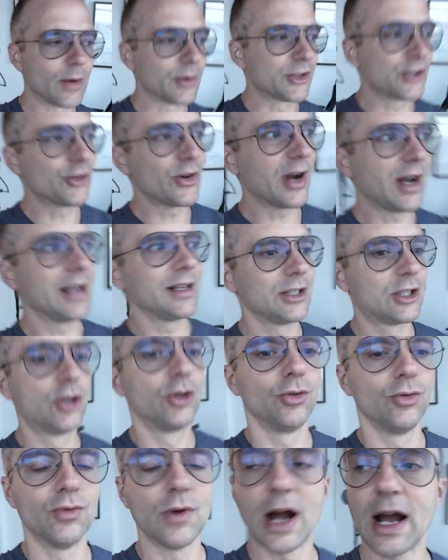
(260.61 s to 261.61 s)
I was trying
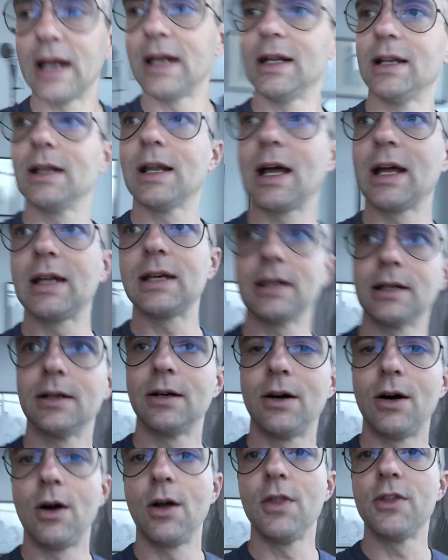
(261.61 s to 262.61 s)
to ride it like
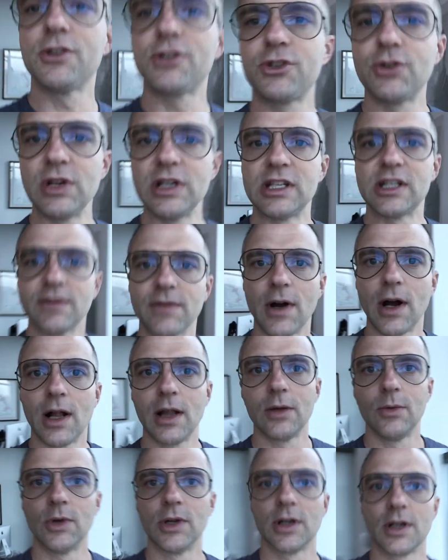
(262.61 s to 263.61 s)
on the streets of
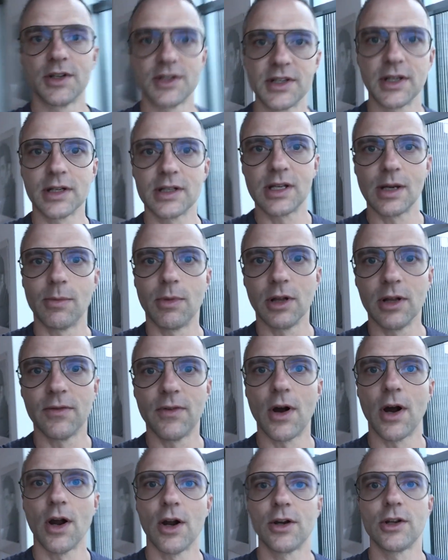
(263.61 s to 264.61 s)
Hollywood, on Sunset
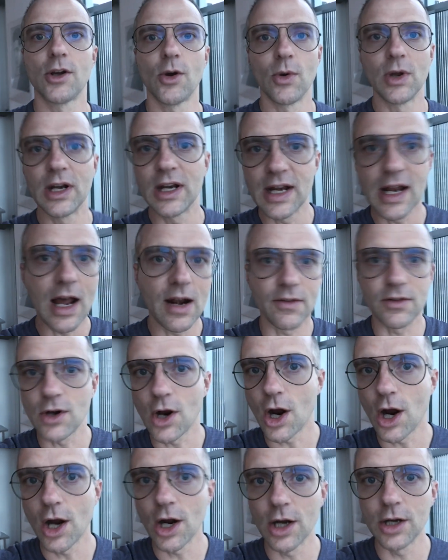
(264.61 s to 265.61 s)
Boulevard, go in and out of
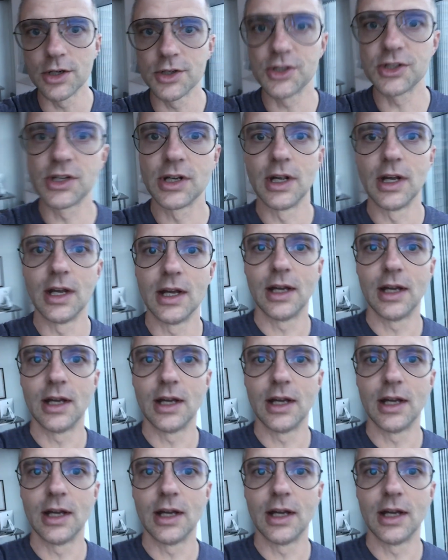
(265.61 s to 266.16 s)
cars.